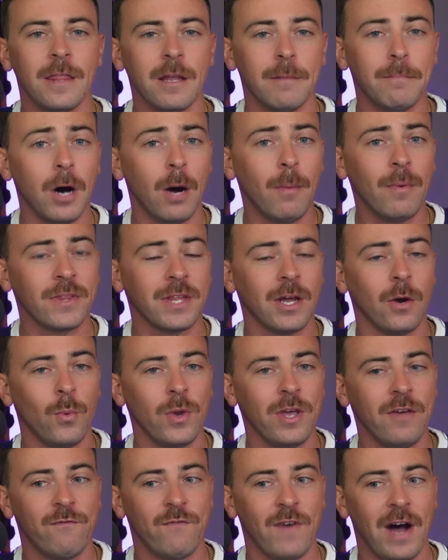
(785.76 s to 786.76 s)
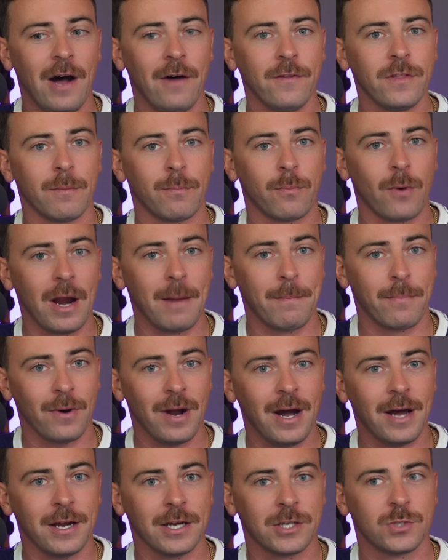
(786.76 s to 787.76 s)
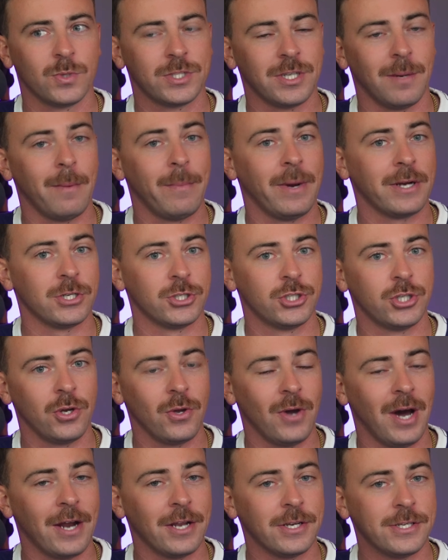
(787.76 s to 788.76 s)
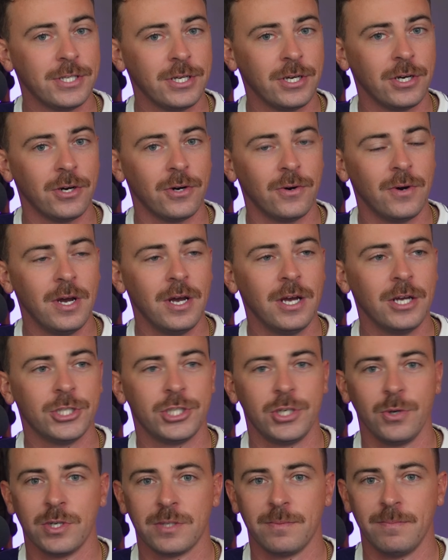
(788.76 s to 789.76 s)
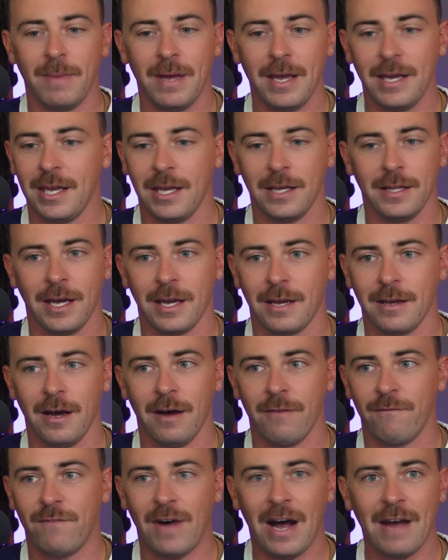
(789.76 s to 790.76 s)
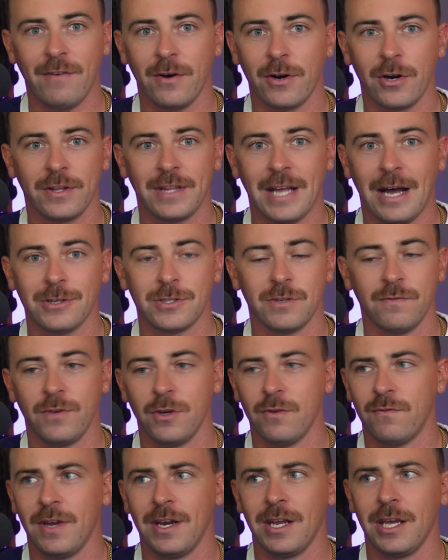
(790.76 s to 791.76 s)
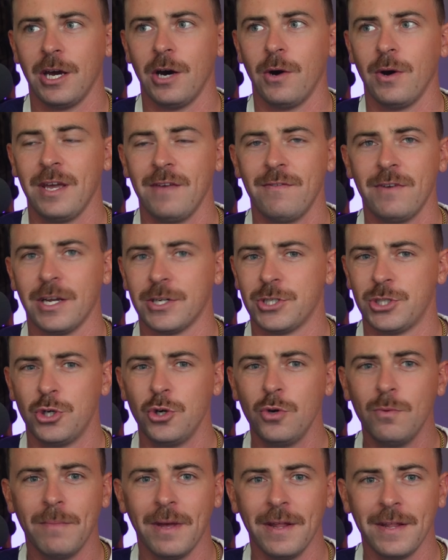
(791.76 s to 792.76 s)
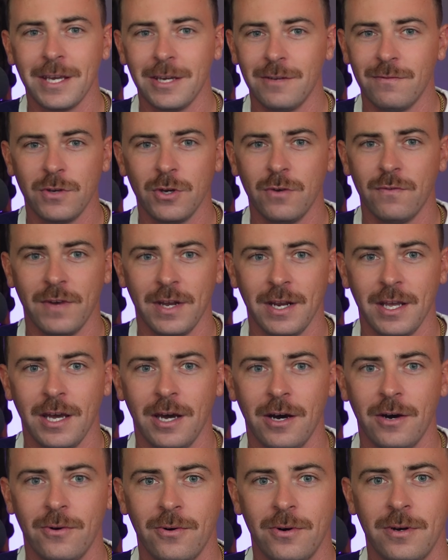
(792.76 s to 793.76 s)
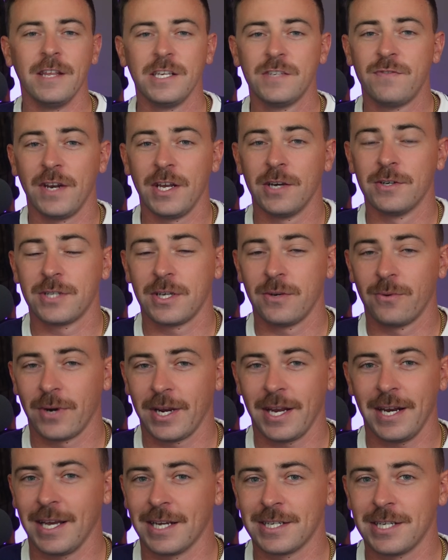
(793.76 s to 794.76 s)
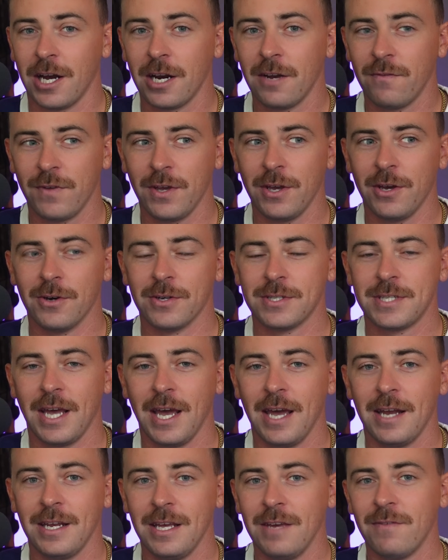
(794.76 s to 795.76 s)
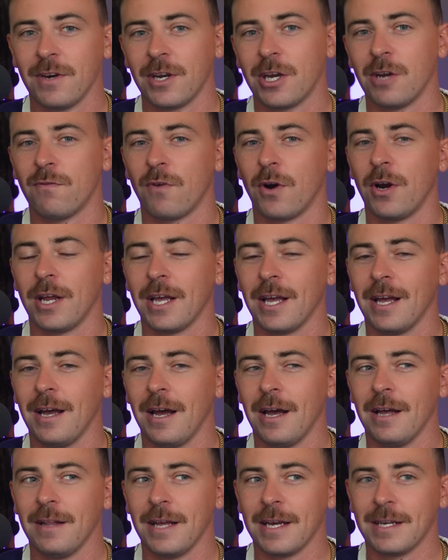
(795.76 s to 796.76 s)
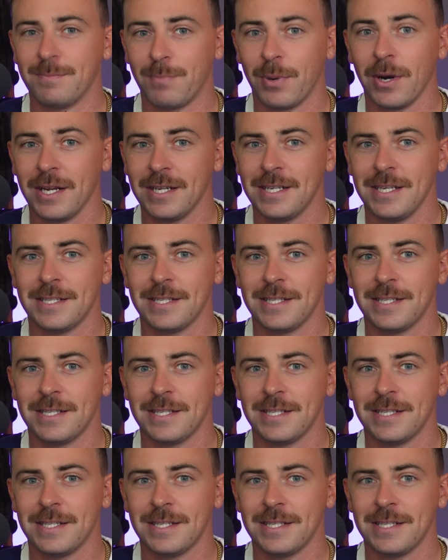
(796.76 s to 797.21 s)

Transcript: And the moment that we found the right products, which I'm about to show you how to do, she was making like a 500,000 view video, even a 2 million view video. And these videos were getting a ton of views and even converting like pretty